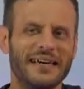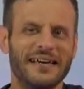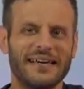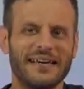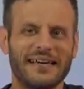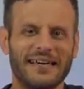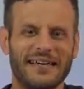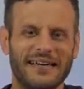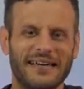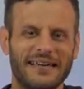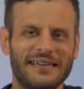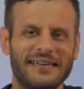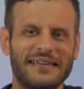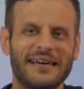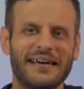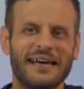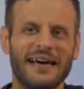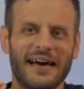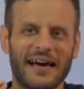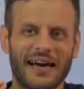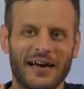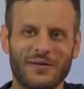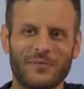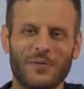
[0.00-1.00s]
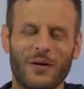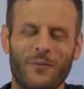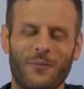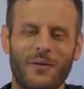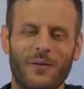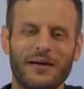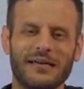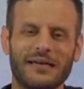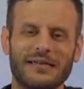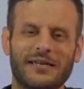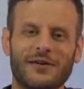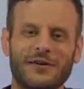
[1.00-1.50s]
and I remember
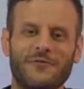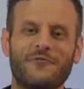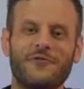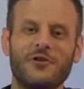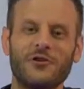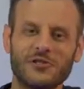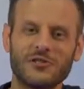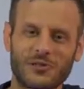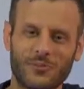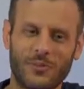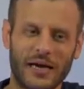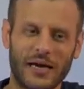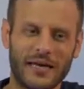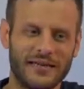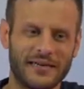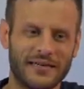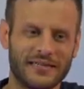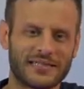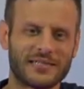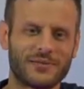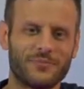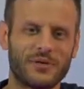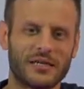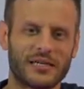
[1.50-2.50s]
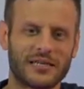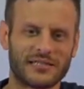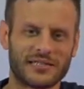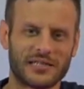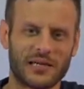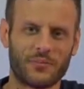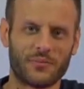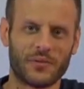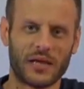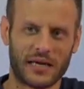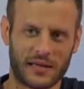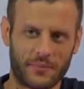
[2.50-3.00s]
being confused by this, because
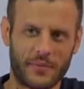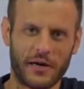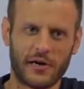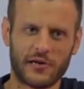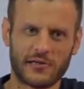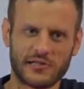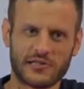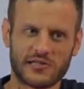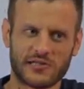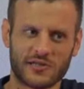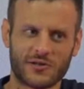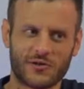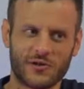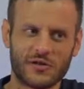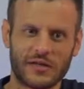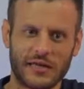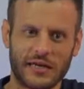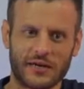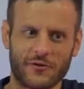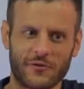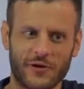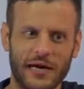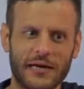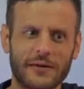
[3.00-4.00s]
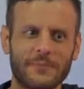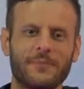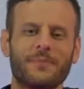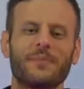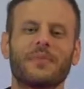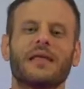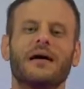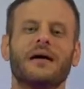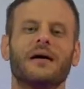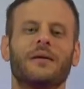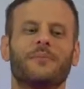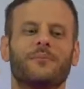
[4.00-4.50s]
I'm like, marriage is a good thing, right?
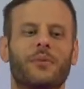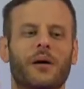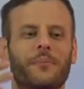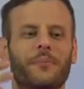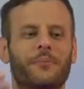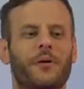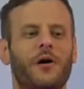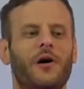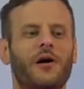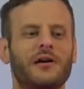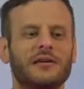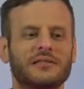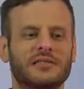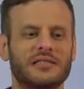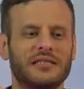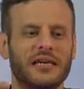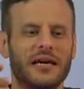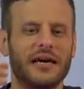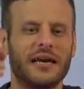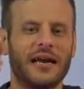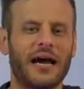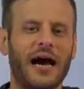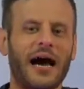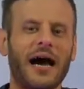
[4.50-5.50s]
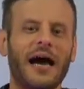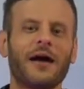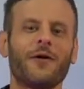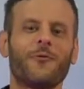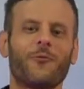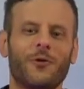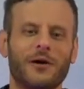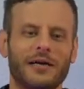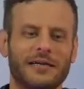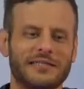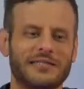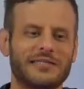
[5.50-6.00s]
But Paul said, I
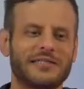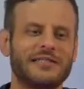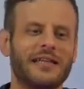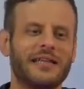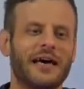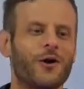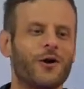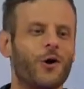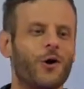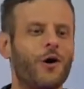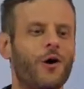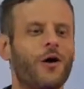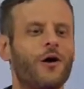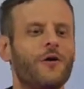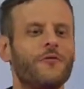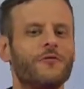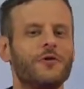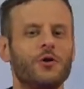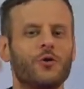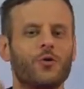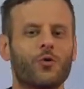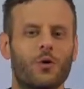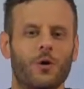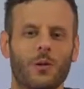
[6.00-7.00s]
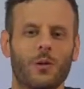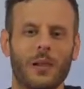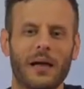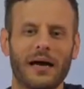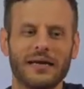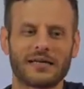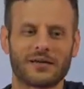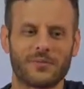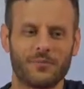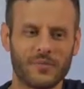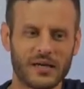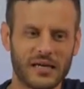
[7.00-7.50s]
wish that all of you were
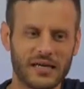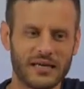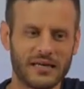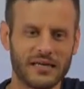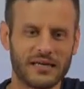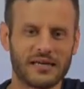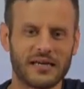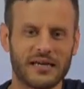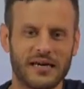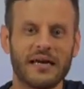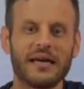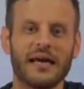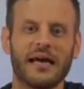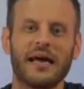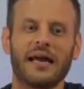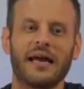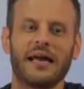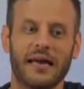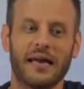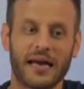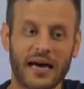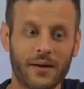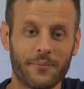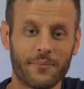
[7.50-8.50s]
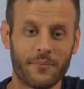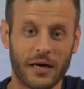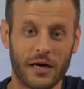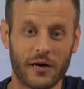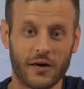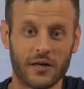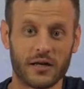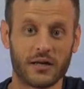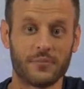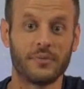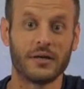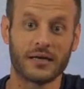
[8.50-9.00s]
like me and not
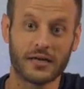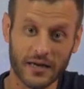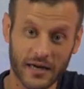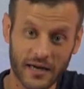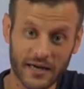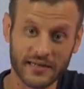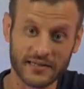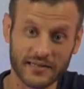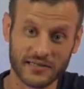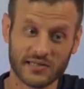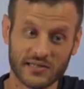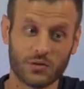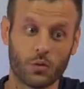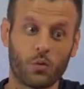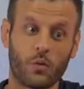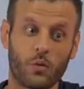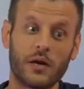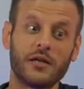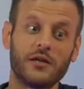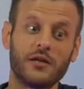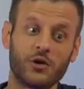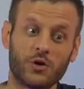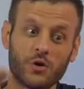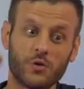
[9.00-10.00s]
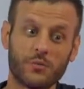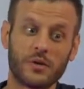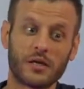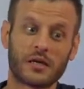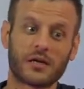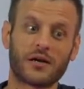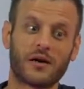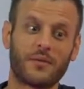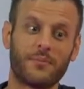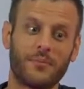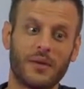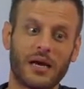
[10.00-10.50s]
married, because when you
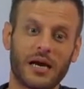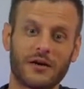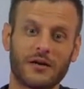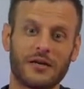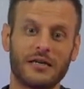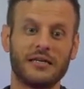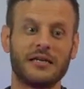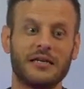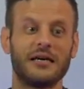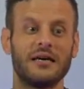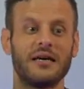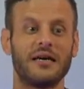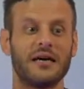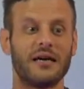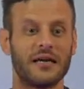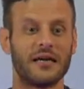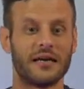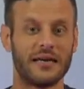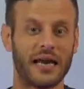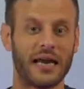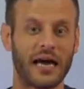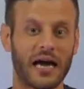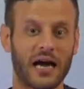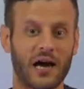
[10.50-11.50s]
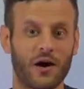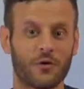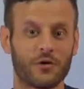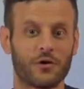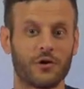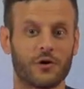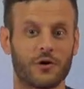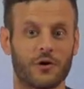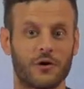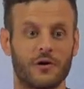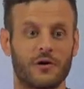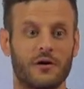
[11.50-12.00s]
become married, now
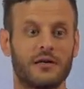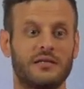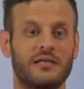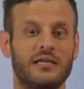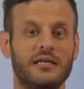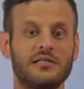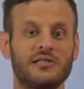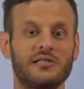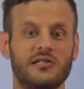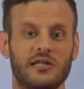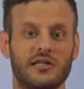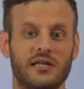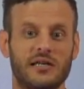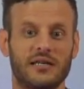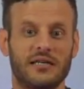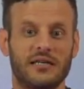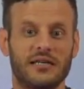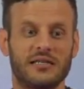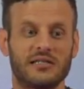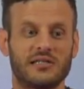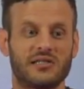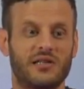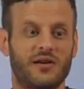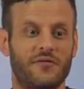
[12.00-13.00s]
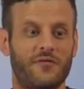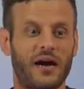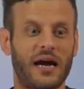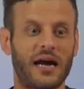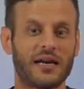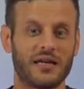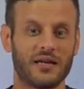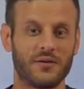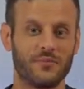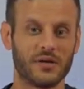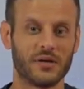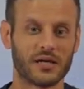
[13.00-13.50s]
your attention is
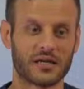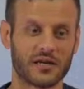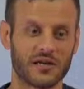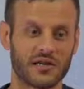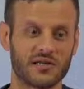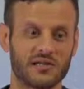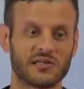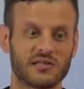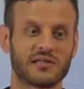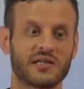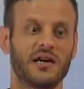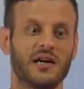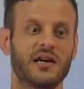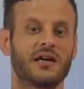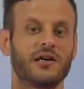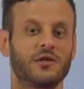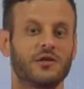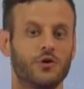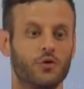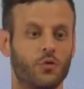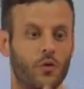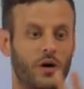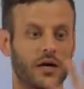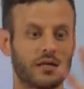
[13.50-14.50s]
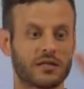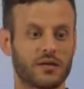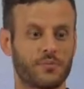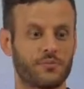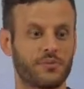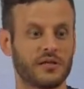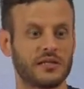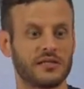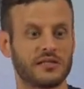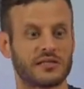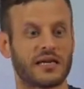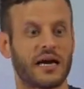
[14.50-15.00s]
divided, because you want to
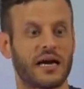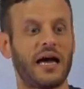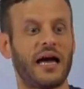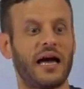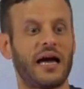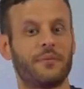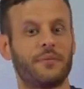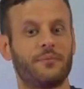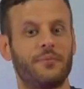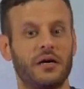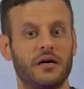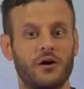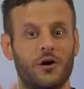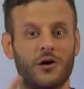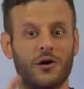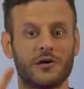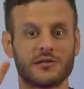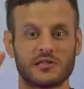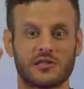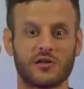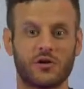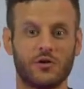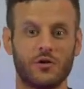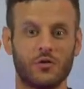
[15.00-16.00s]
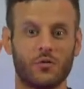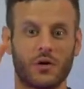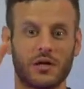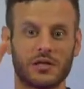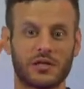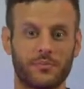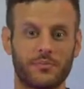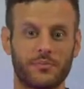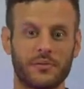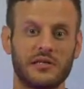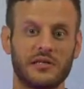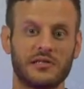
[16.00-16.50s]
please God, but also you want
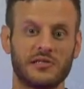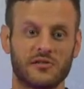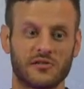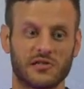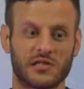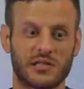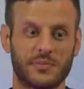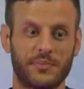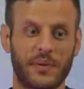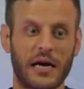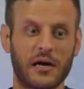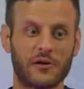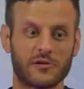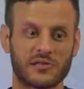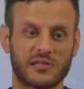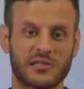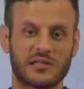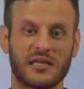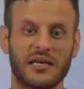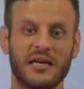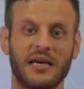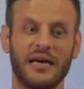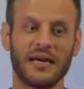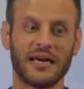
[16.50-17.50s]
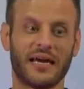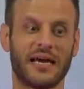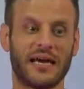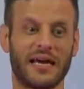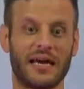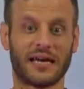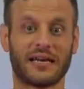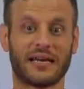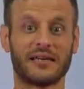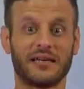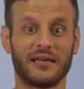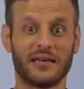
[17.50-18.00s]
to please your spouse.
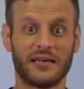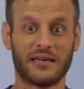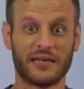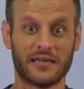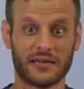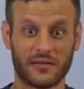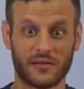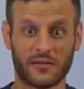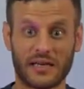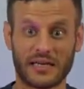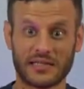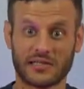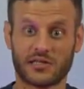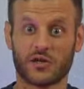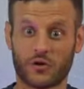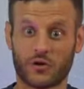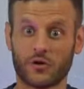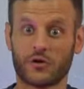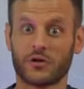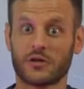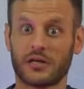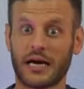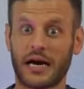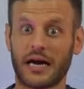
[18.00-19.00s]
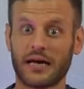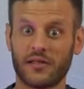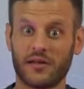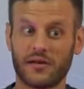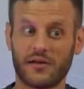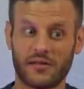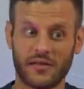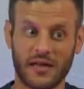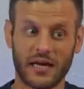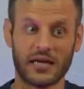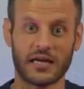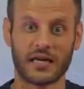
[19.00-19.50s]
And that's a good
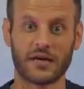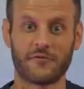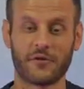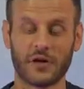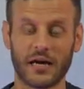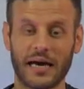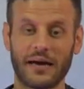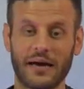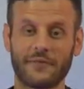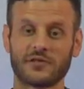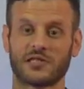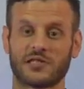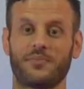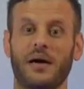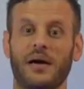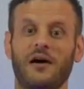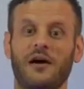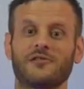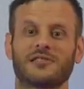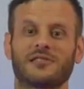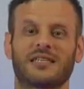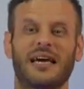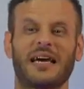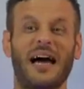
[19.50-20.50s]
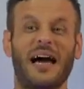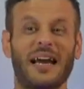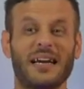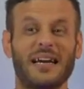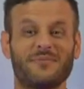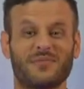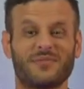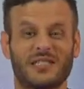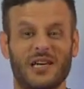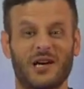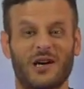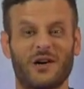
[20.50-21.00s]
godly thing. If you have a spouse, God
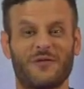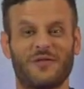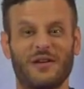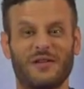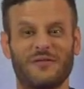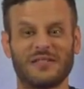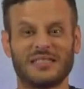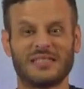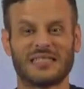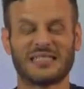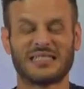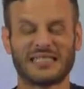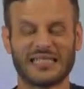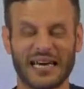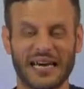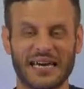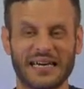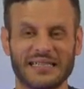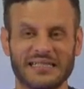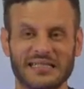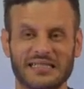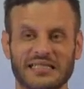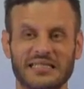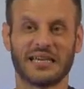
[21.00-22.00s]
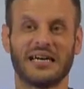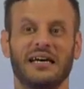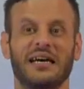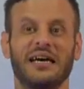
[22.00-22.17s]
himself even says,